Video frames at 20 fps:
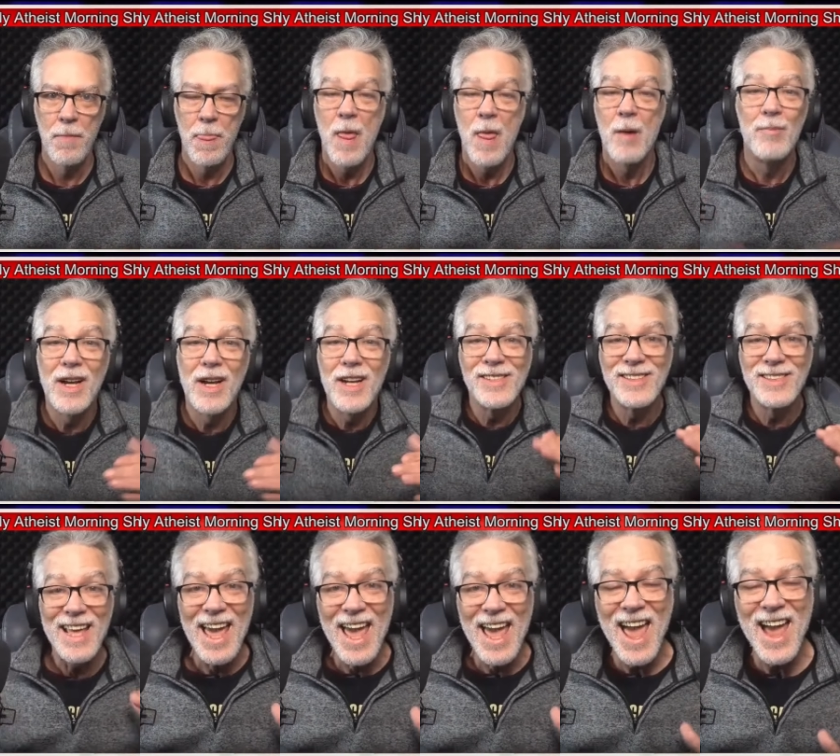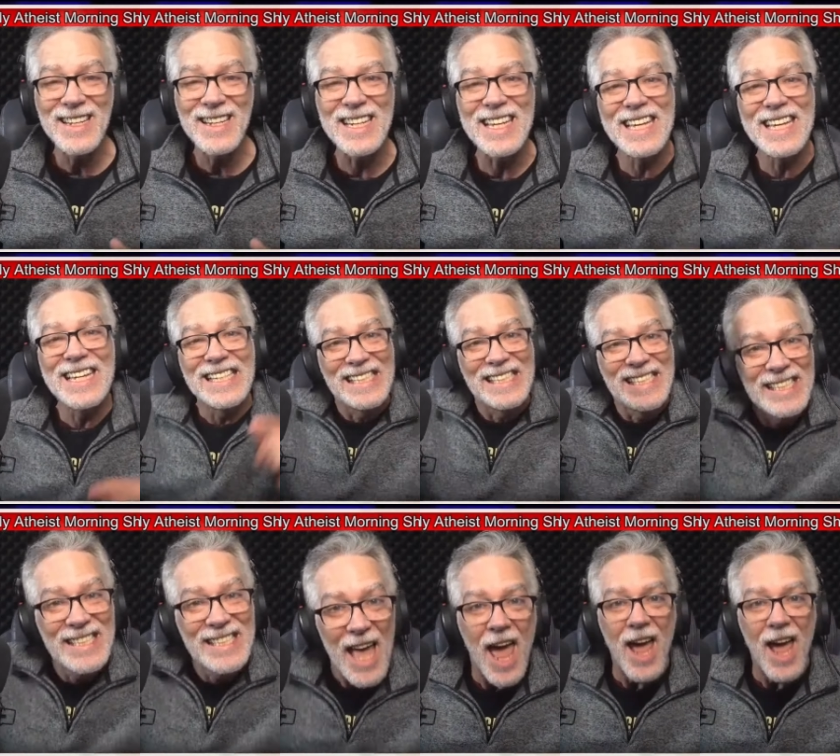Because they act
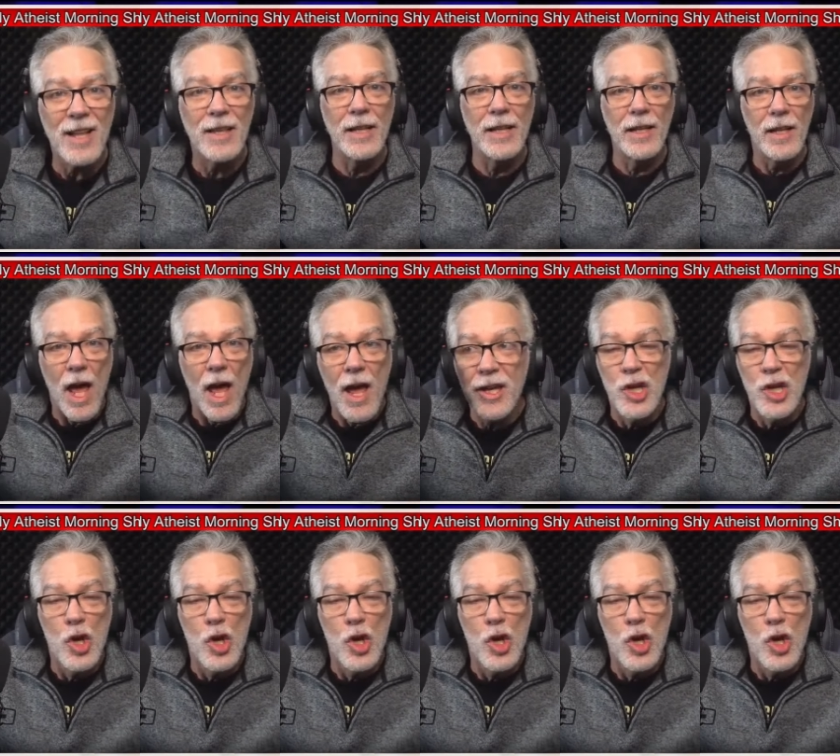exactly like